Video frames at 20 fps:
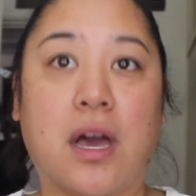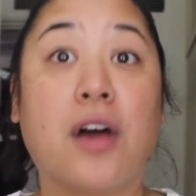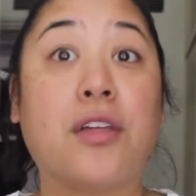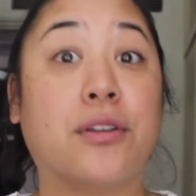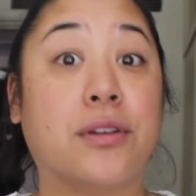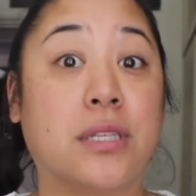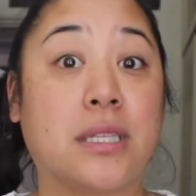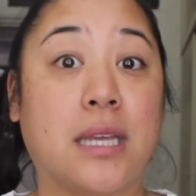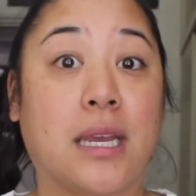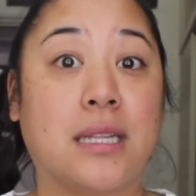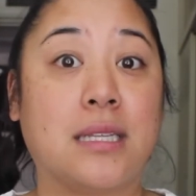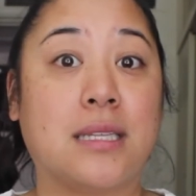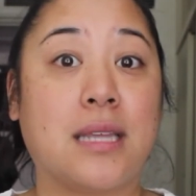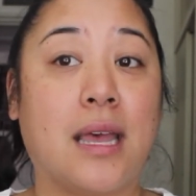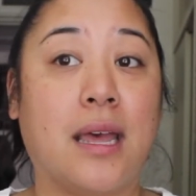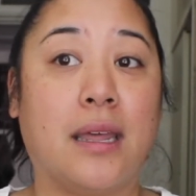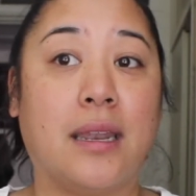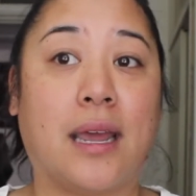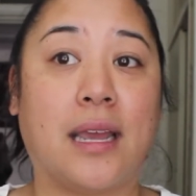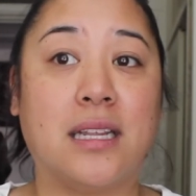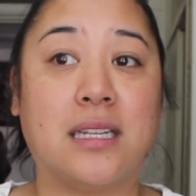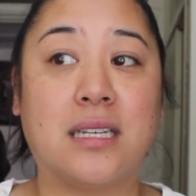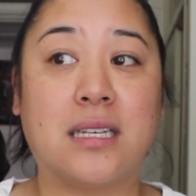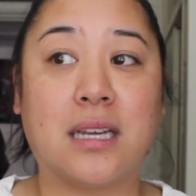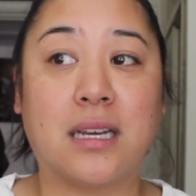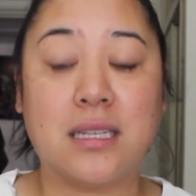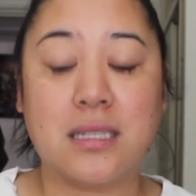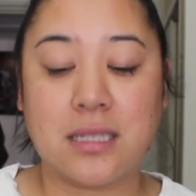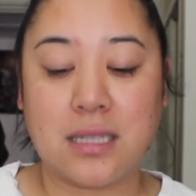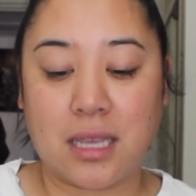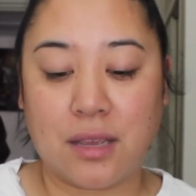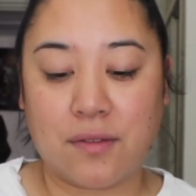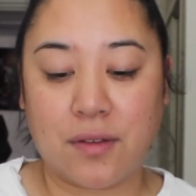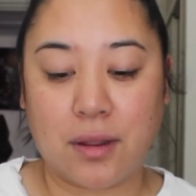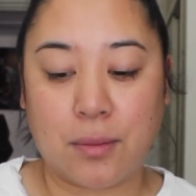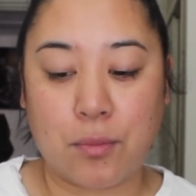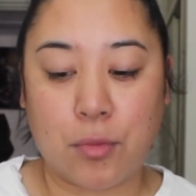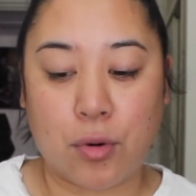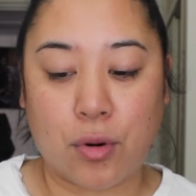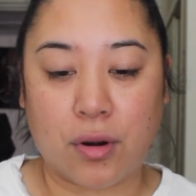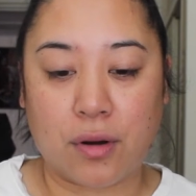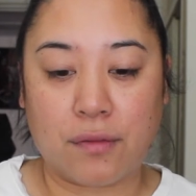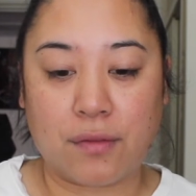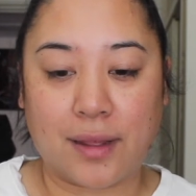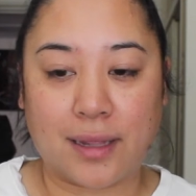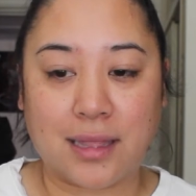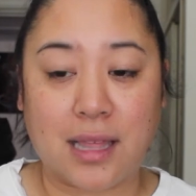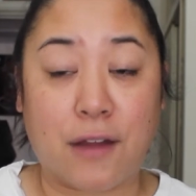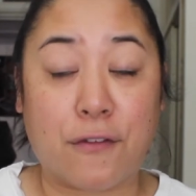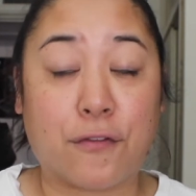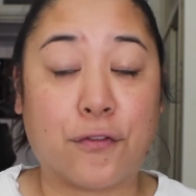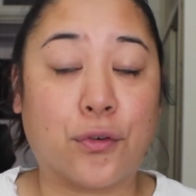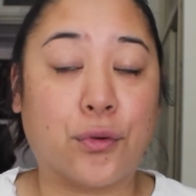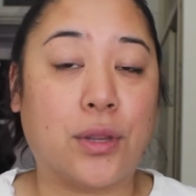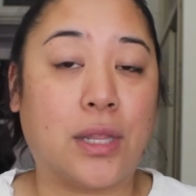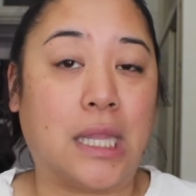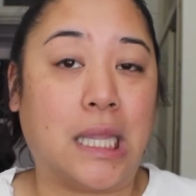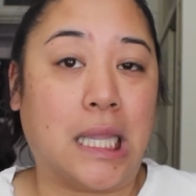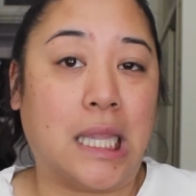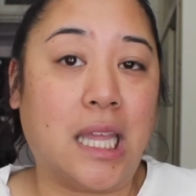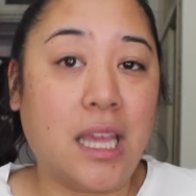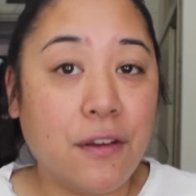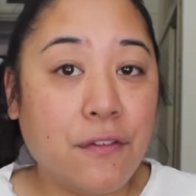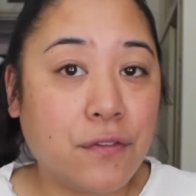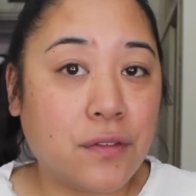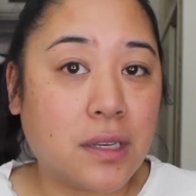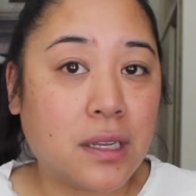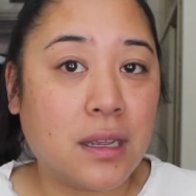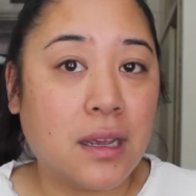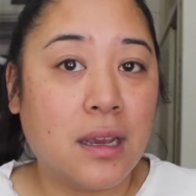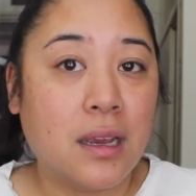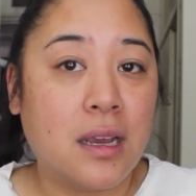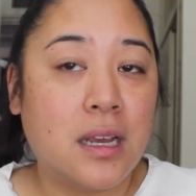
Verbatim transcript: other scents and it does give it more of like that fruity lift.